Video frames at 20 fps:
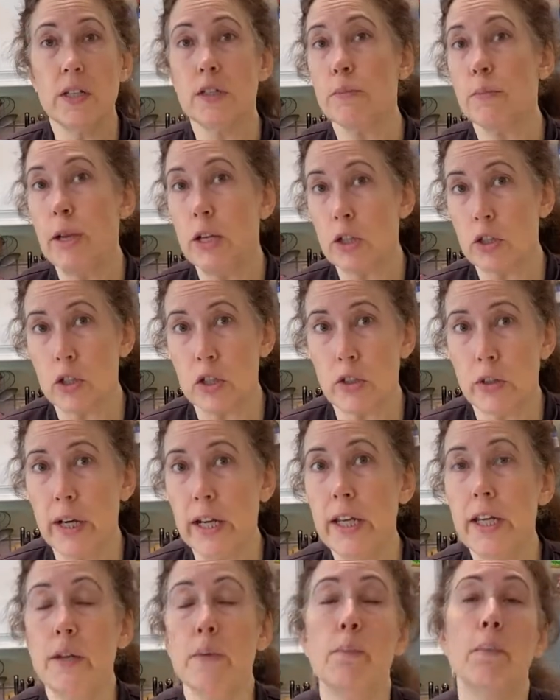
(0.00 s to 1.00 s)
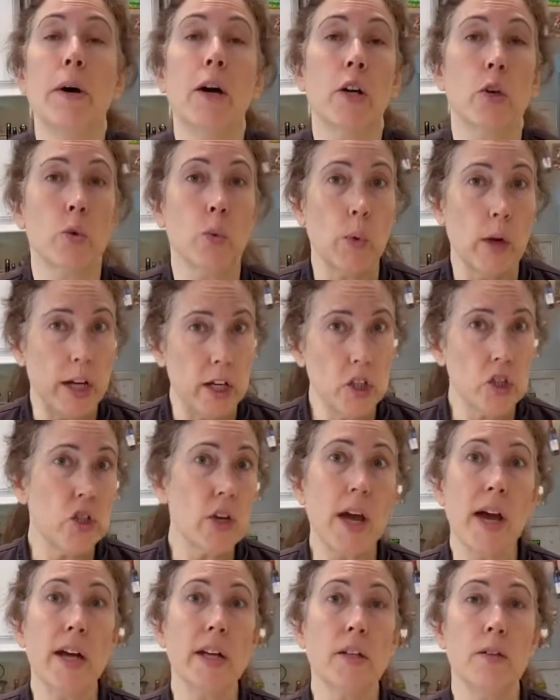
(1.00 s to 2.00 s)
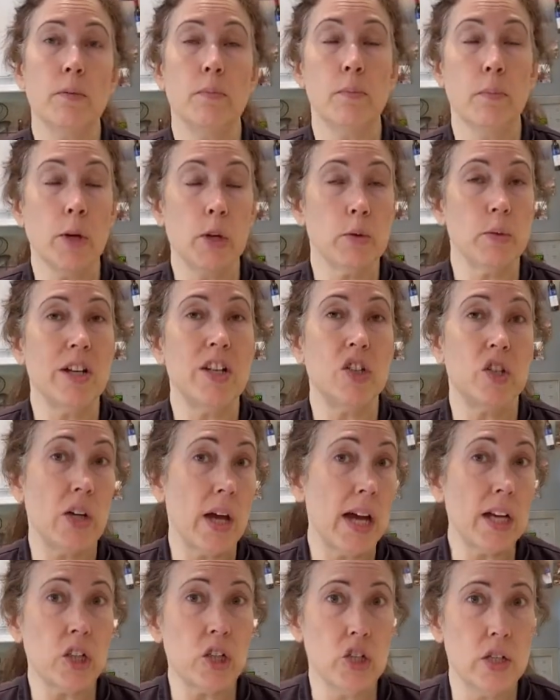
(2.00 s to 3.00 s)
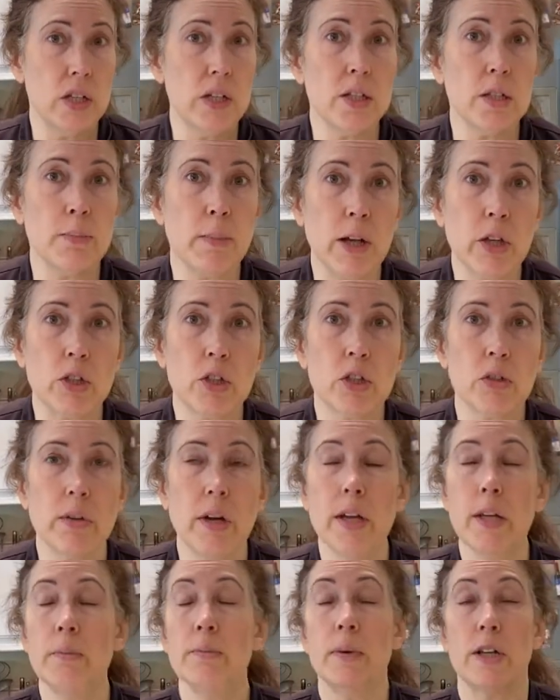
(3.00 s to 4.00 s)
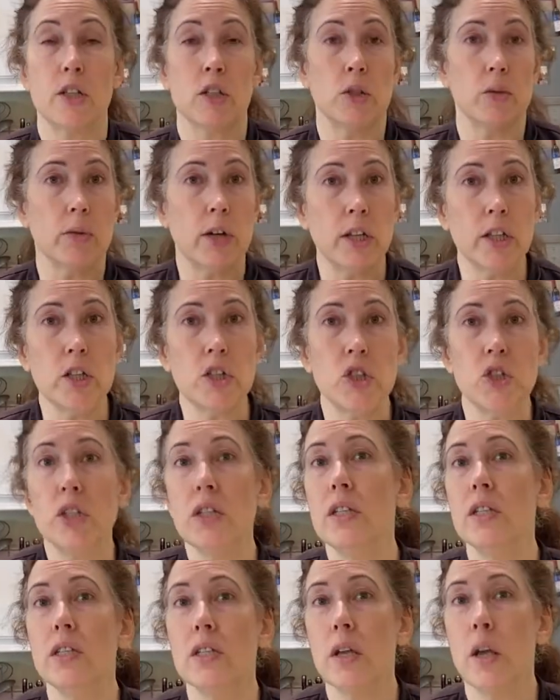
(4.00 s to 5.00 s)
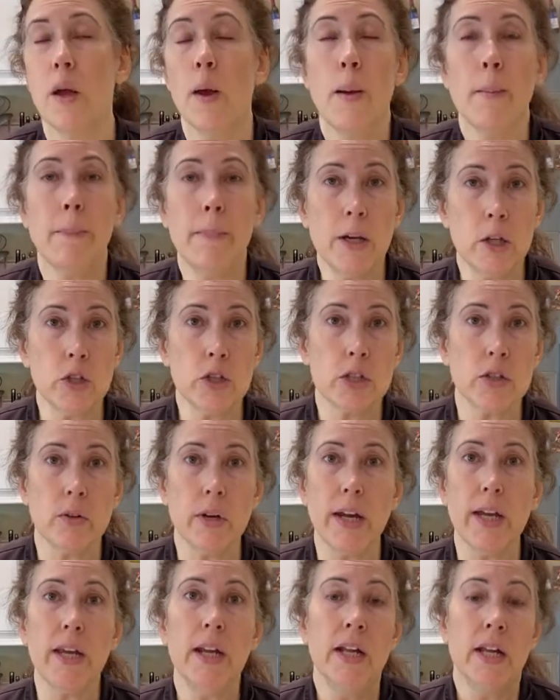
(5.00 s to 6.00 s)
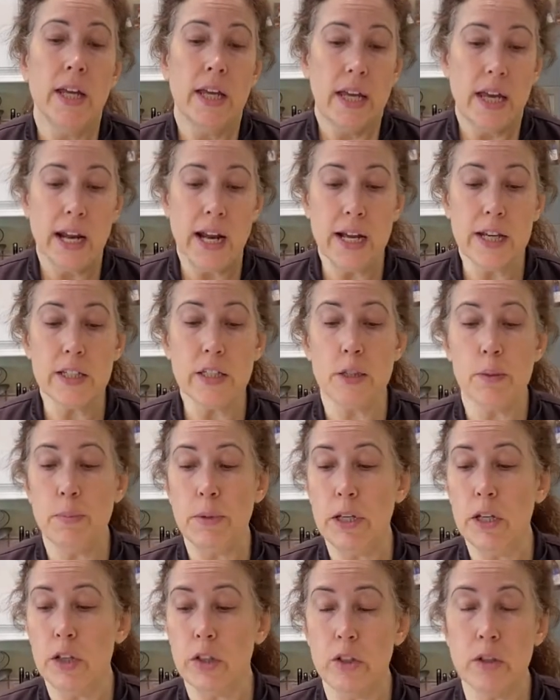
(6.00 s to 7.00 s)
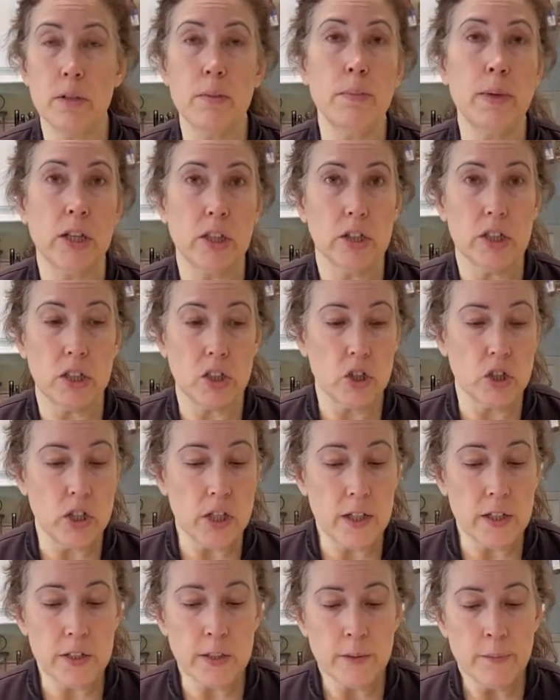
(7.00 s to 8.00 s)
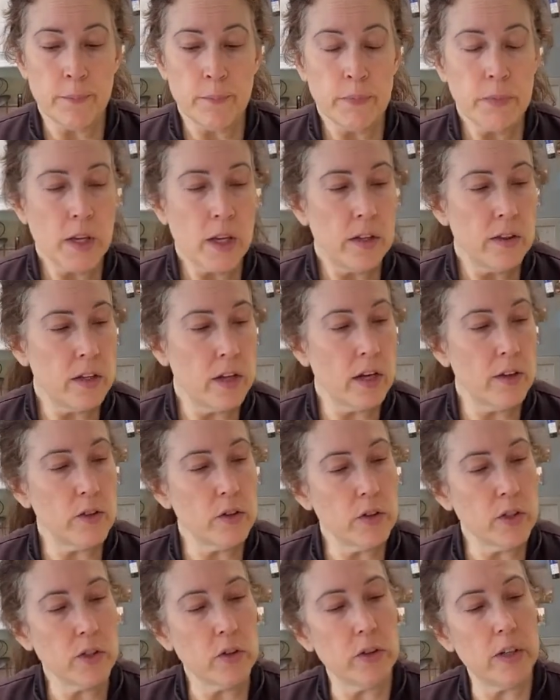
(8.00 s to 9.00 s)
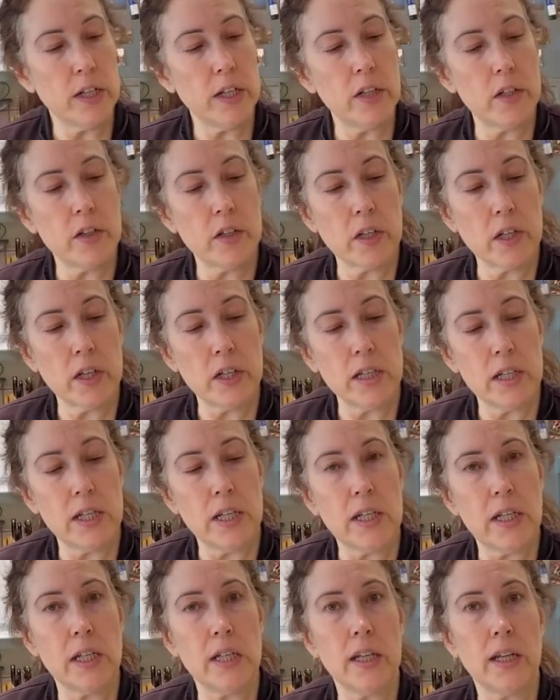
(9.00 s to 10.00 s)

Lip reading: melts great. Monterey Jack cheese melts great. Mozzarella cheese melts great. It has to be a good melting cheese. The other ingredient you're going to need